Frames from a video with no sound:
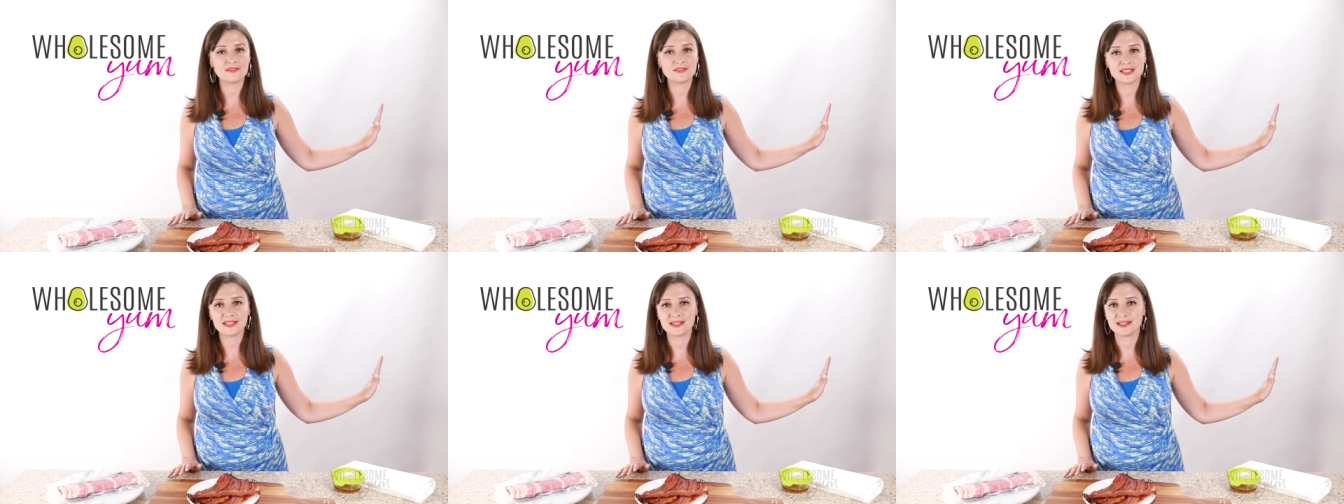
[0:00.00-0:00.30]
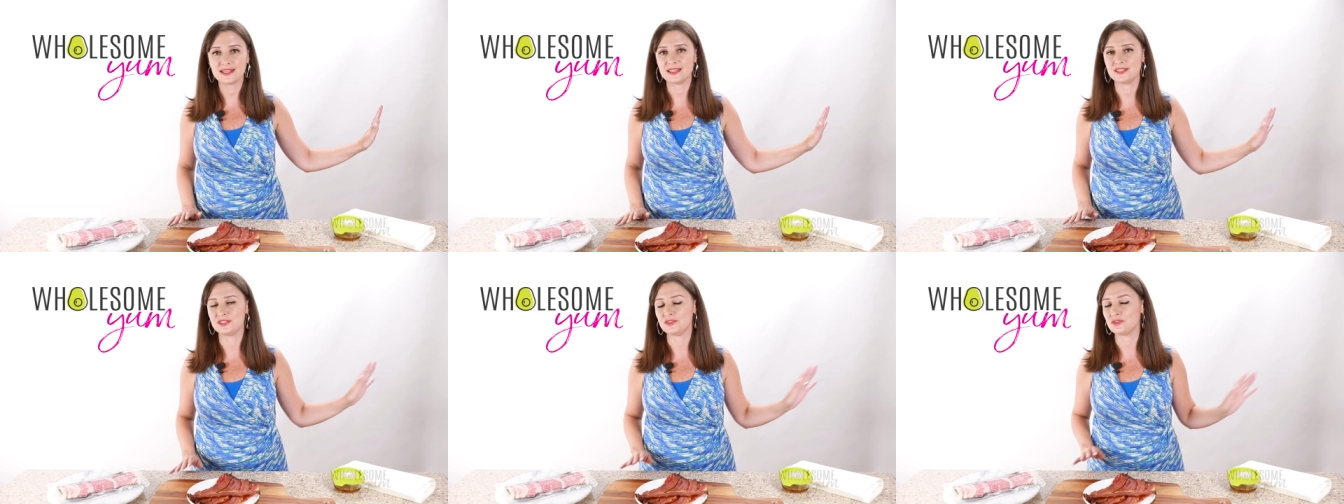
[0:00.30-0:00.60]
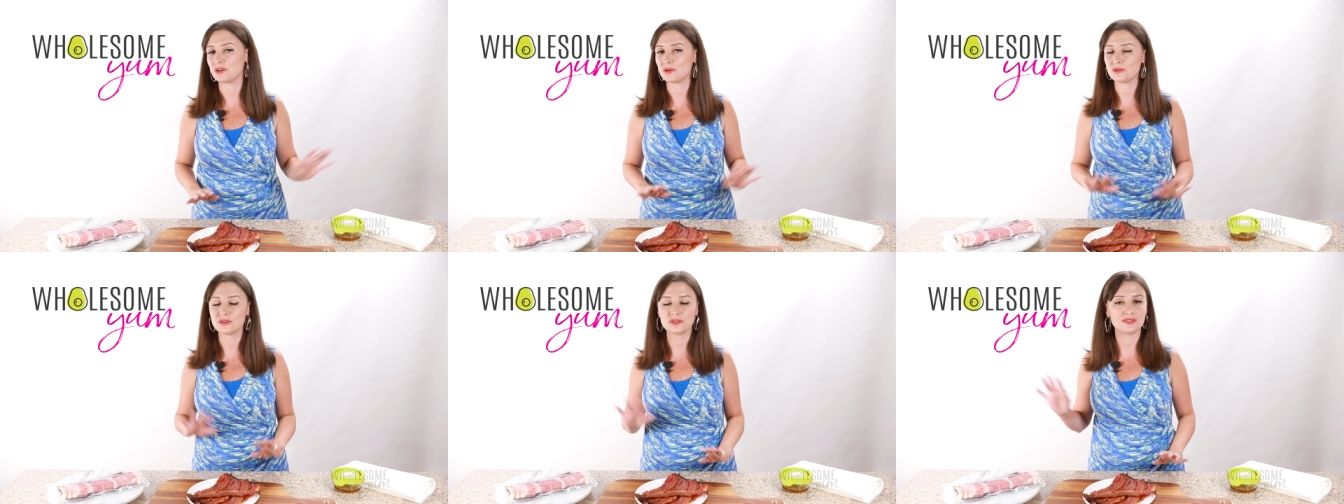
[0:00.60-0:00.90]
oven and
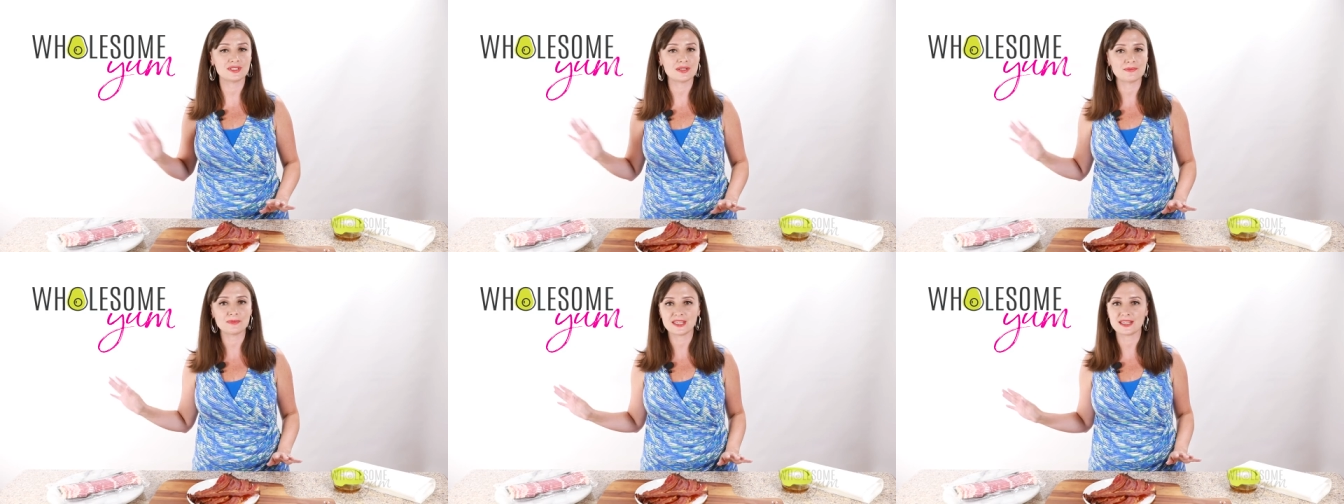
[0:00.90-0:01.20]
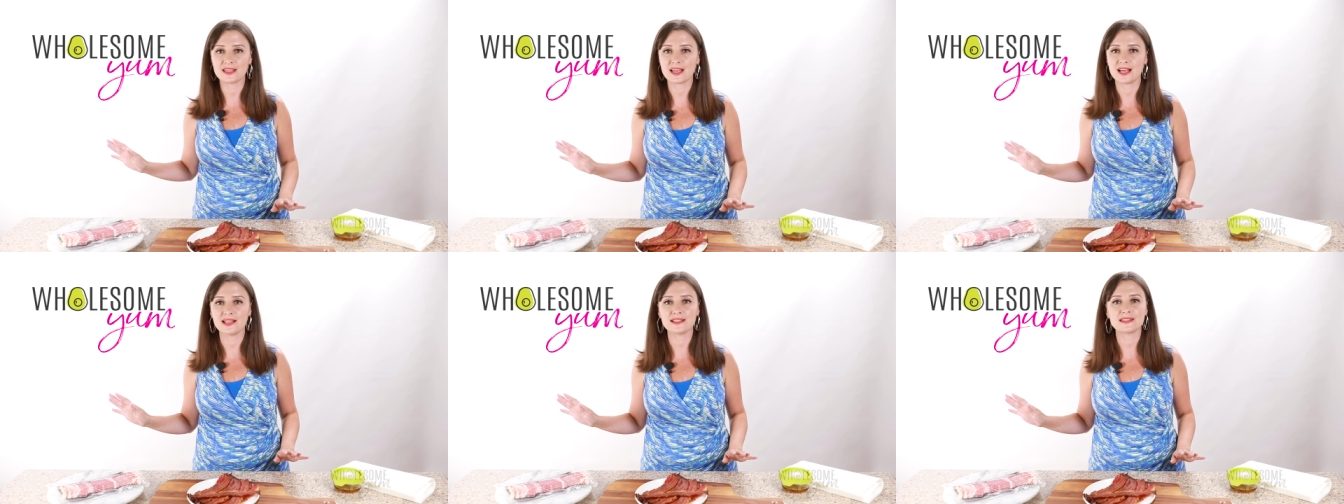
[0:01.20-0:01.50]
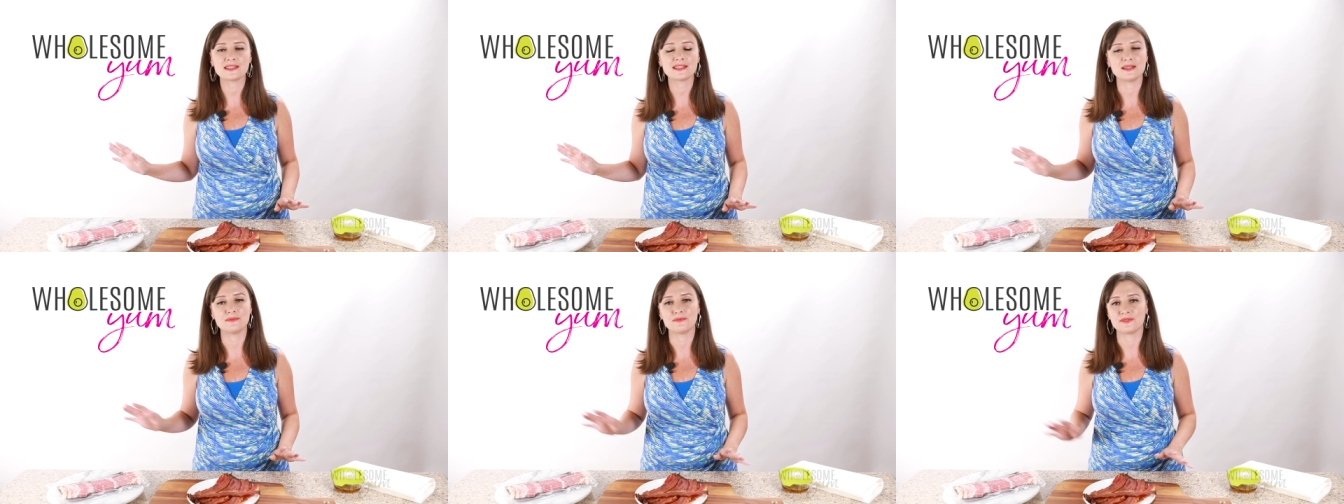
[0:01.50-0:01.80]
you go do something
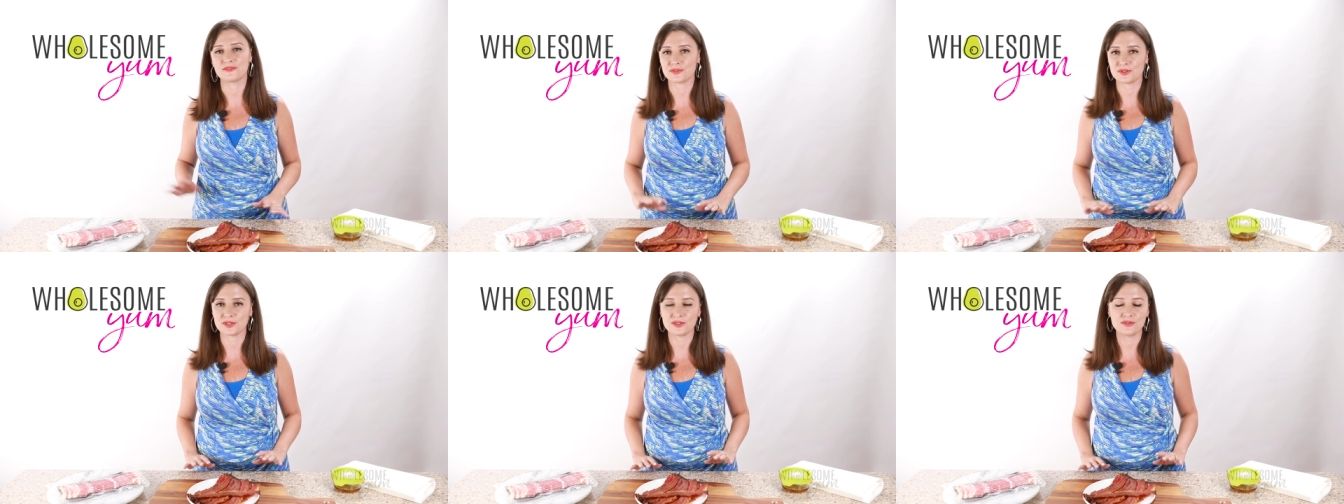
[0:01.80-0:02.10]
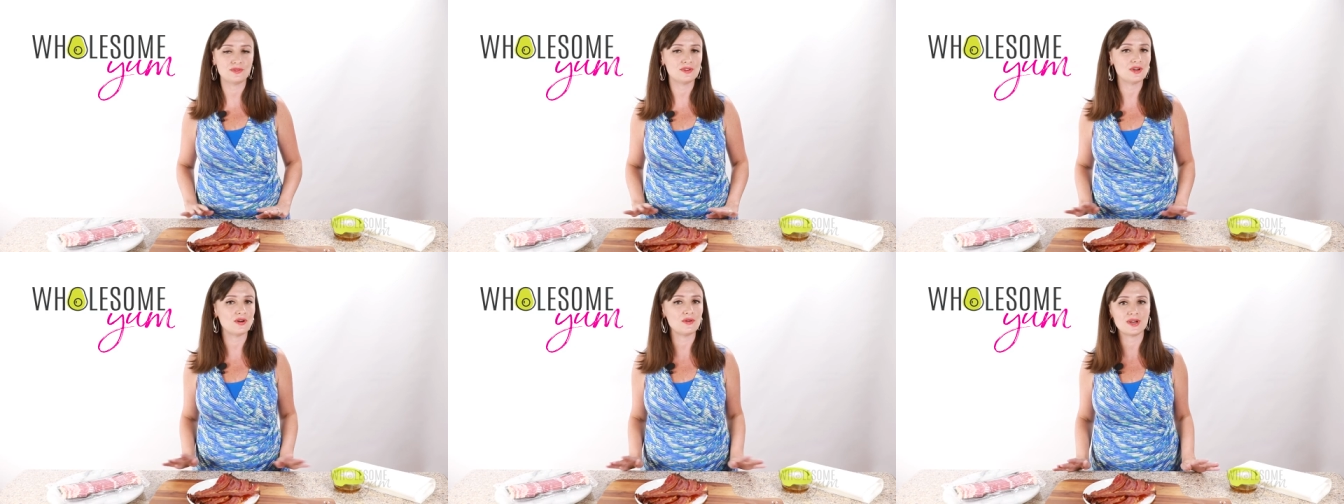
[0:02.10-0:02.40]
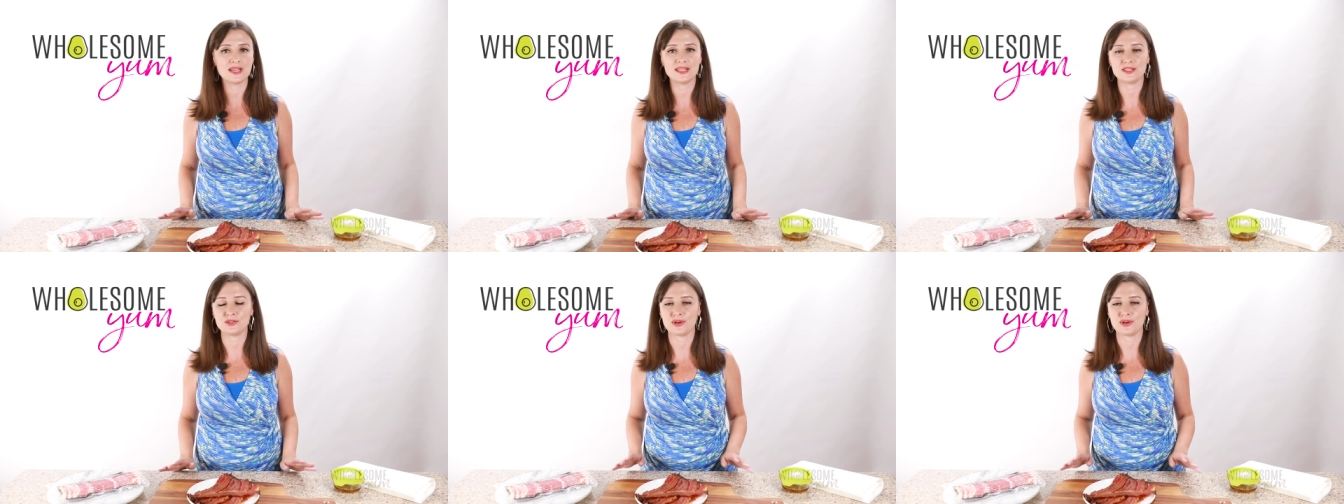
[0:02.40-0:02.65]
else and before you know it,